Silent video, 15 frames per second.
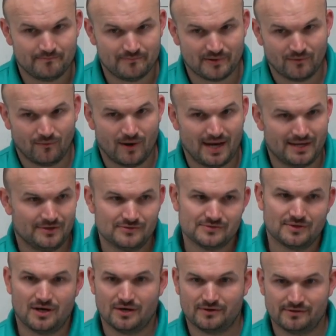But why use
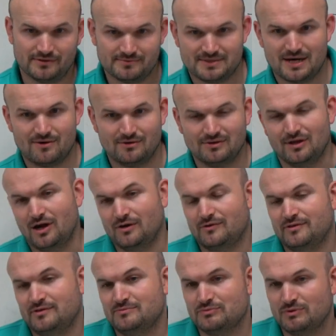logarithms? How are
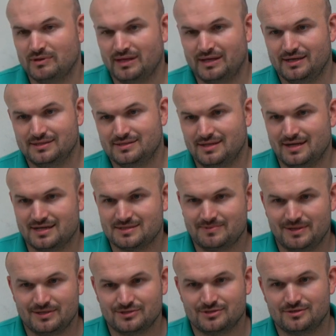logarithms related to
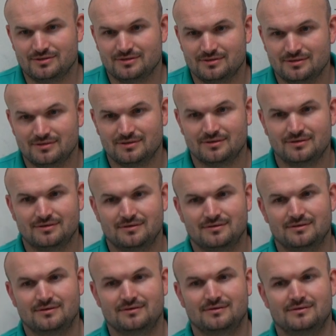exponential? So it's
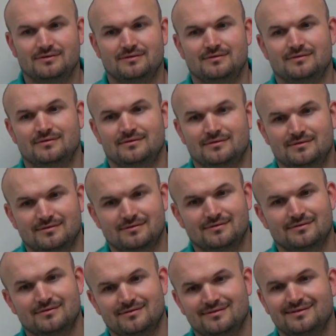the inverse
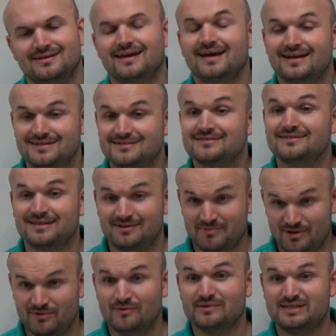operation. Yes. Think
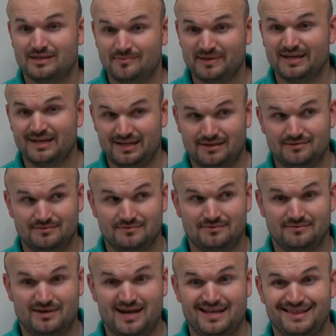about what we did at the beginning,
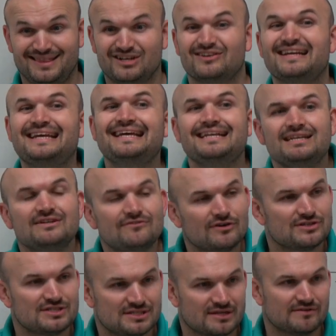right? They're
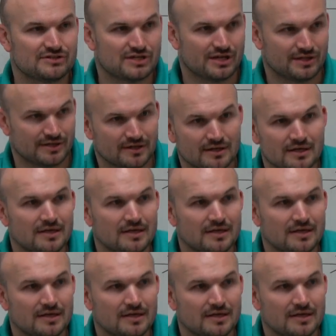inverses of each other.